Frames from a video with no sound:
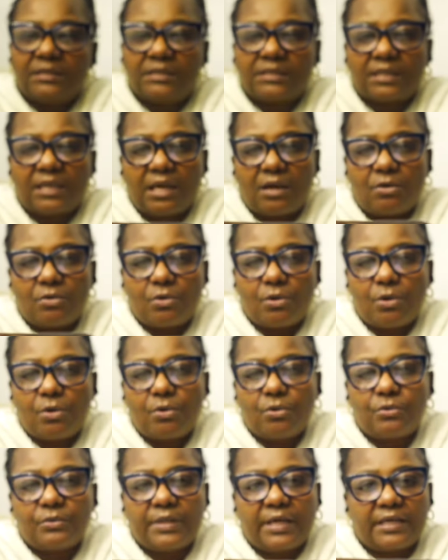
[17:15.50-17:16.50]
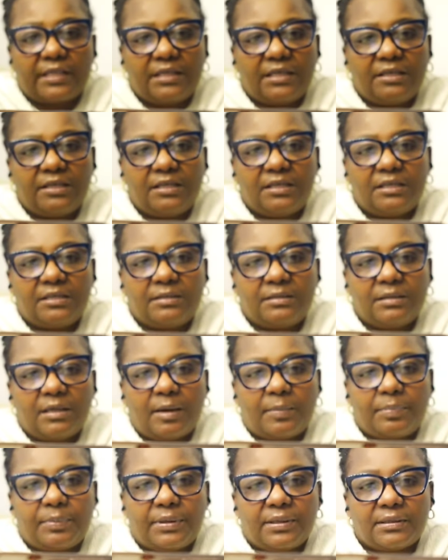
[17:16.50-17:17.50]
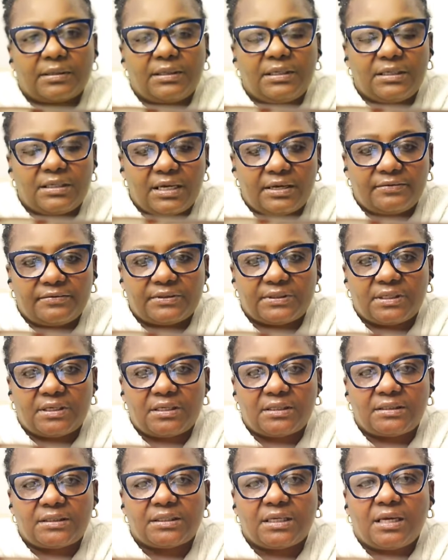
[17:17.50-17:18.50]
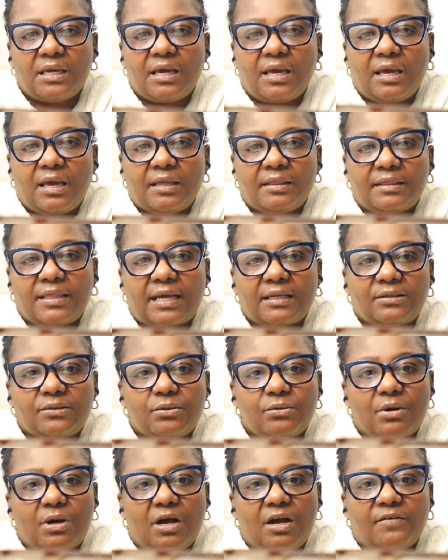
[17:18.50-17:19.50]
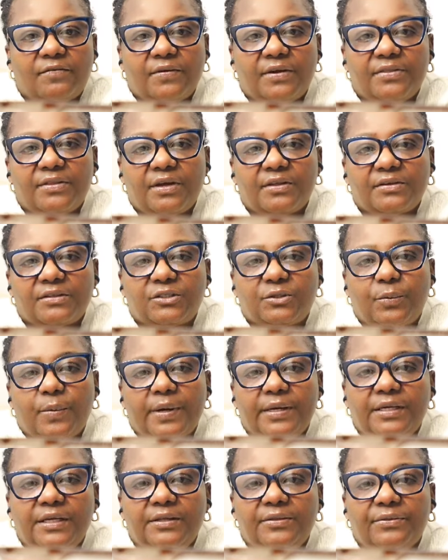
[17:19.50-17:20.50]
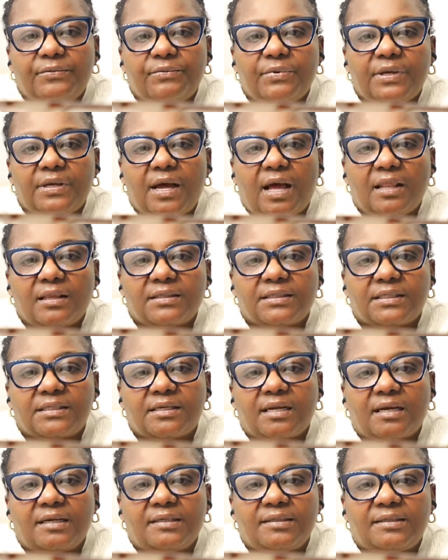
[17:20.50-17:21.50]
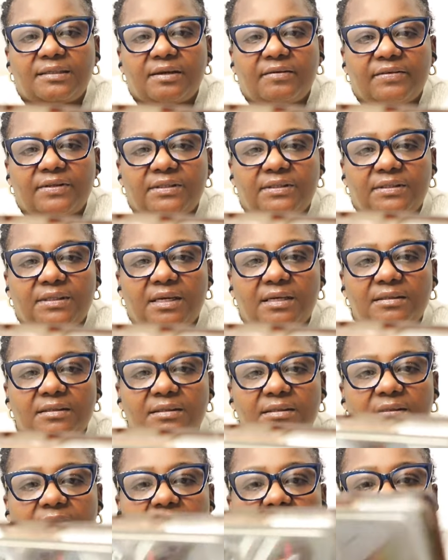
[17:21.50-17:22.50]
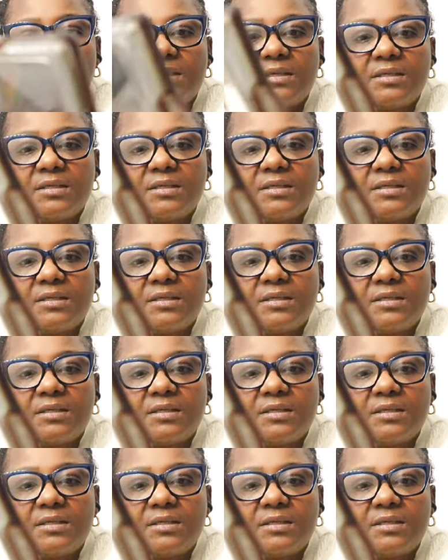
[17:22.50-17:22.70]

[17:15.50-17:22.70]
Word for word: discount code that he uh, he gives us that took off another $23.97